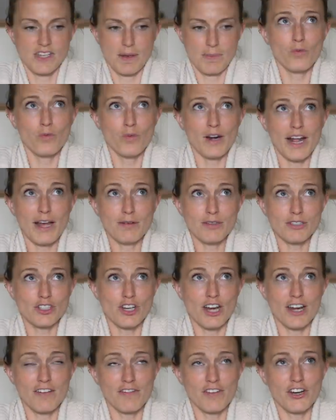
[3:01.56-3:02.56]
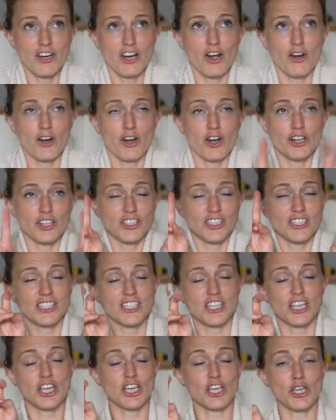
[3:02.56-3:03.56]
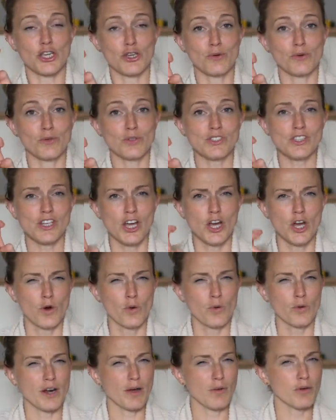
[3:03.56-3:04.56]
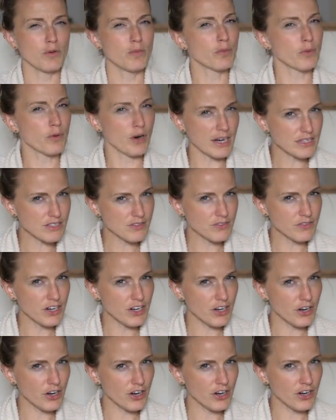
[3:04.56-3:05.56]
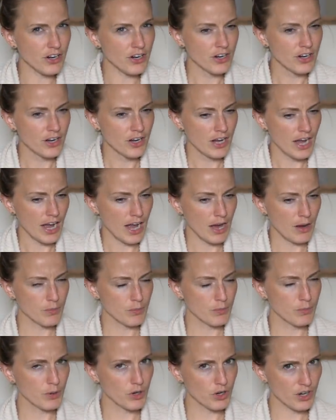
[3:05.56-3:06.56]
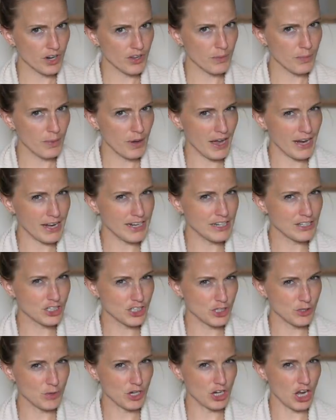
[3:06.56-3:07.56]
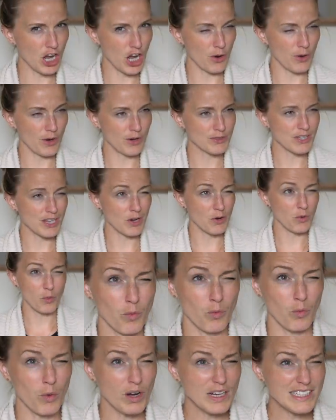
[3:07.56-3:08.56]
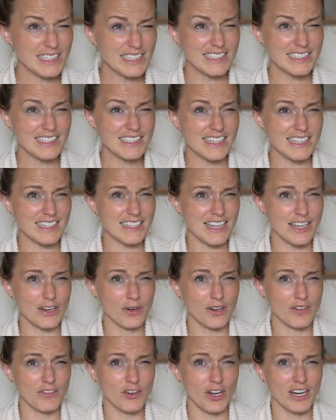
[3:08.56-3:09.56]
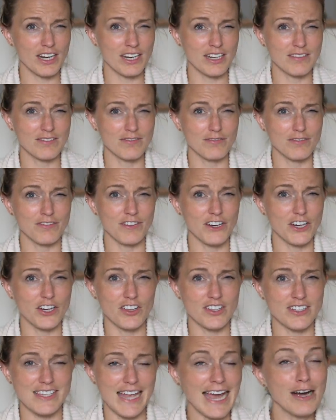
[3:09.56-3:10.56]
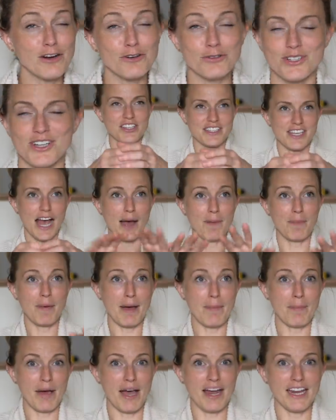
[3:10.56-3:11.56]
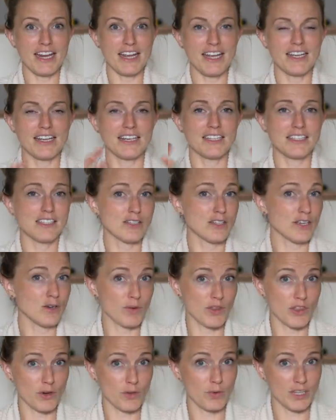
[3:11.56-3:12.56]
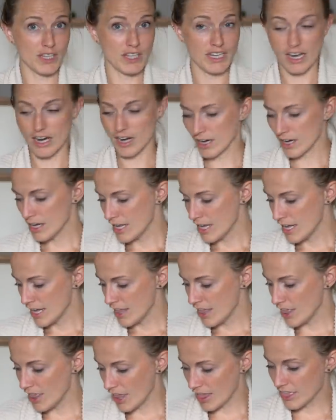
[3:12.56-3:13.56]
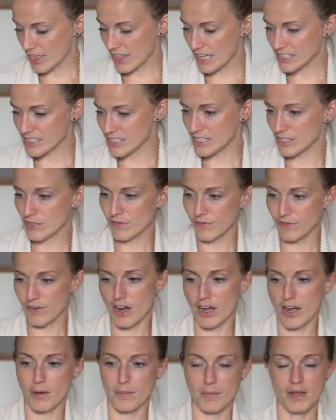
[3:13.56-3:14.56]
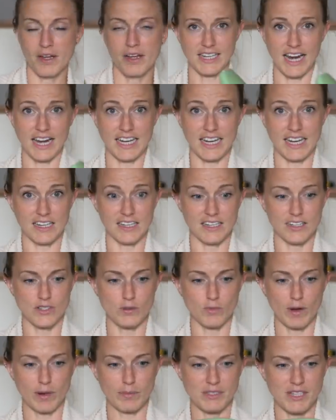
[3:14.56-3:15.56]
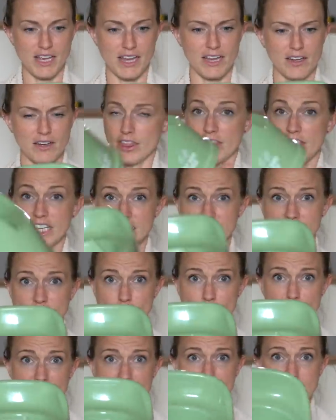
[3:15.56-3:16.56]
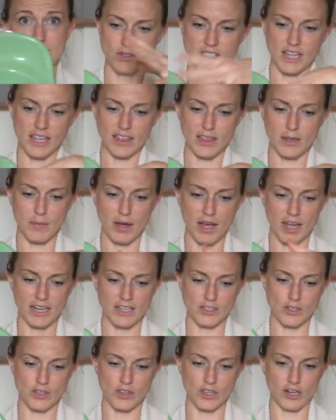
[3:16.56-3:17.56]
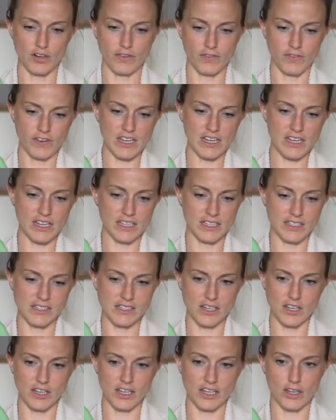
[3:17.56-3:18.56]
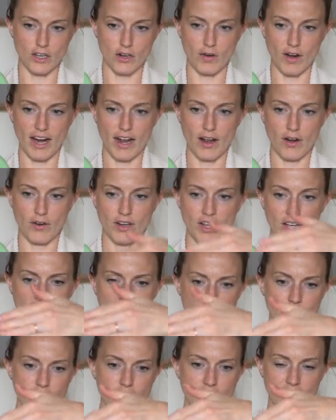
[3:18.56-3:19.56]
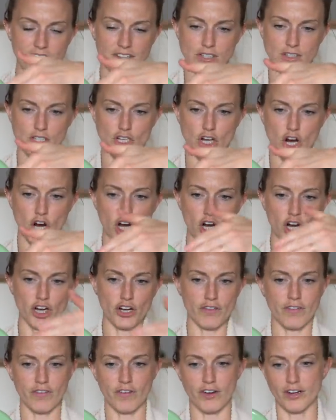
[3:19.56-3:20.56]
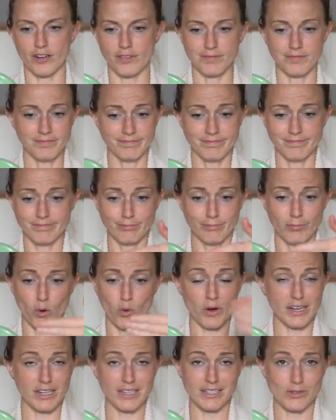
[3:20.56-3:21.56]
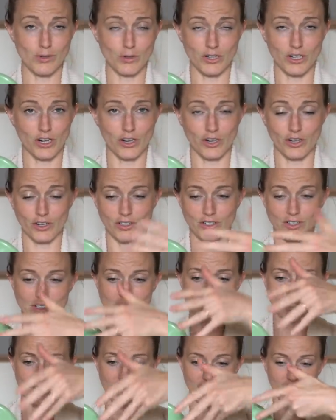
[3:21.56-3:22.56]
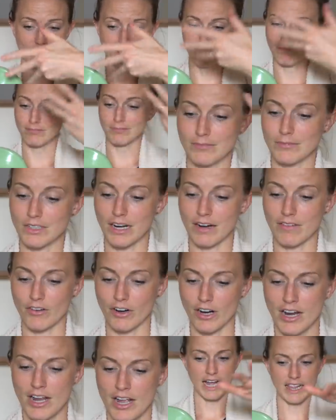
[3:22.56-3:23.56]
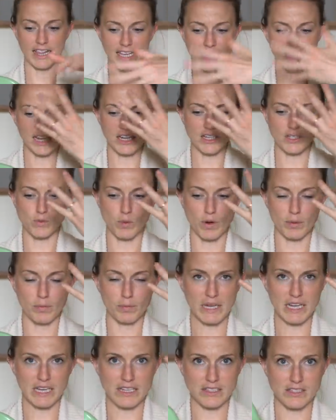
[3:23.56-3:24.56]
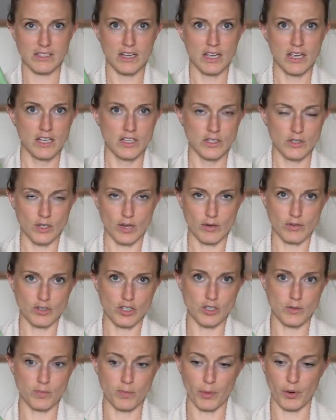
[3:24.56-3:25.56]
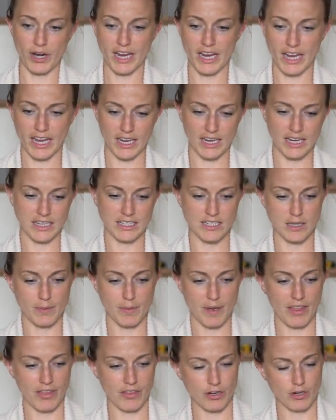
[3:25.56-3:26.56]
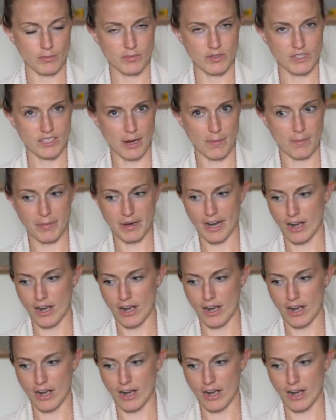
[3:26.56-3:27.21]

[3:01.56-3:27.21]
up. When I was trying to figure out her cues, when I would breastfeed her, I would put her on the potty and she would go. I was like, what is this? I don't even know how to figure this out. The top hat potty is when they're really young then this is from Tiny Undies website. This is great. Set them on it so their feet can still hit the ground. You've got this guard for boys or girls so that whatever. I like that it's one piece. So I would just bring it into the bathroom, dump it